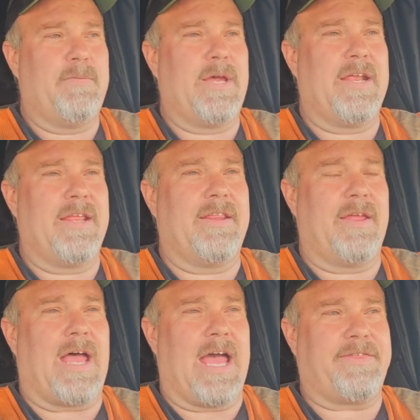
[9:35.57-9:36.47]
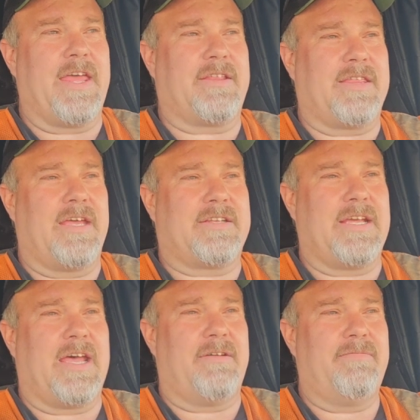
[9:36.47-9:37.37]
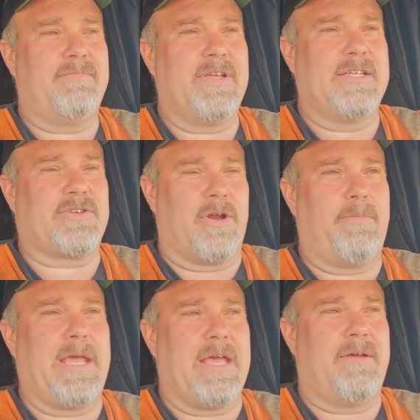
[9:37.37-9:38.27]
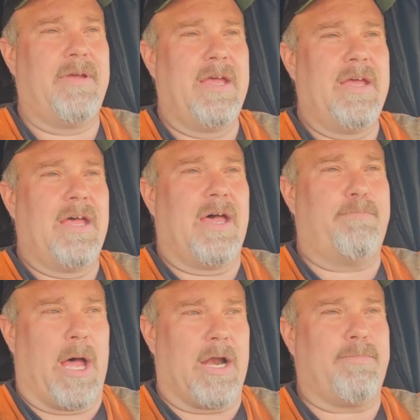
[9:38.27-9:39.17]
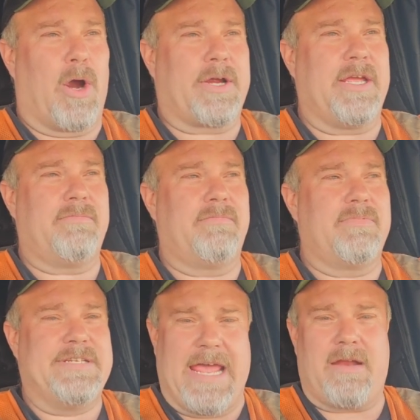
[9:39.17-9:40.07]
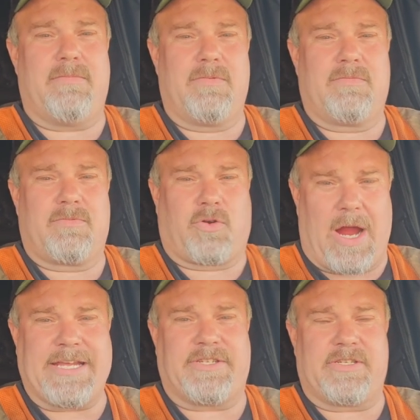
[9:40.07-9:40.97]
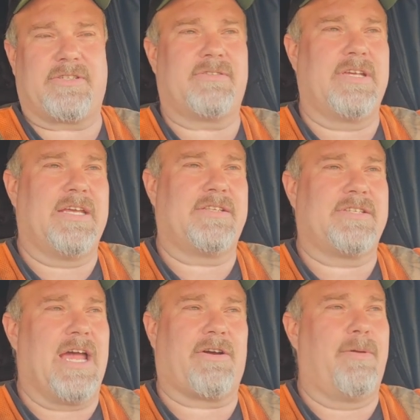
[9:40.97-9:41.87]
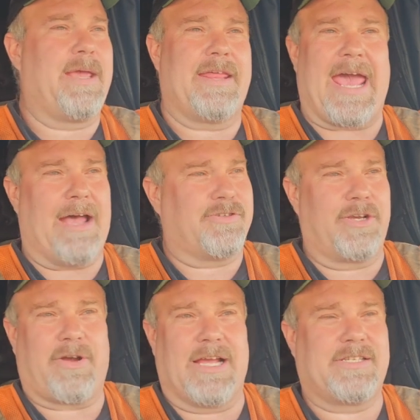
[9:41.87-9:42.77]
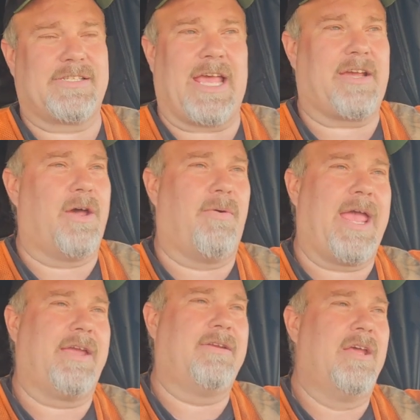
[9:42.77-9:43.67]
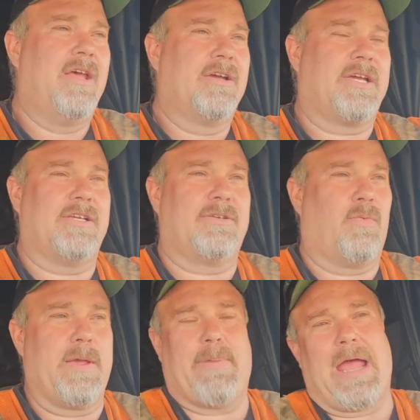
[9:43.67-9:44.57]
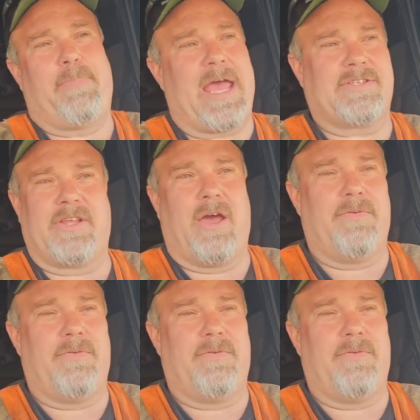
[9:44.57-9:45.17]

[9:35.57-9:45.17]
But I think that it's going to be a bond market debt crisis. It's not going to be a housing crisis like 2008, because we bypassed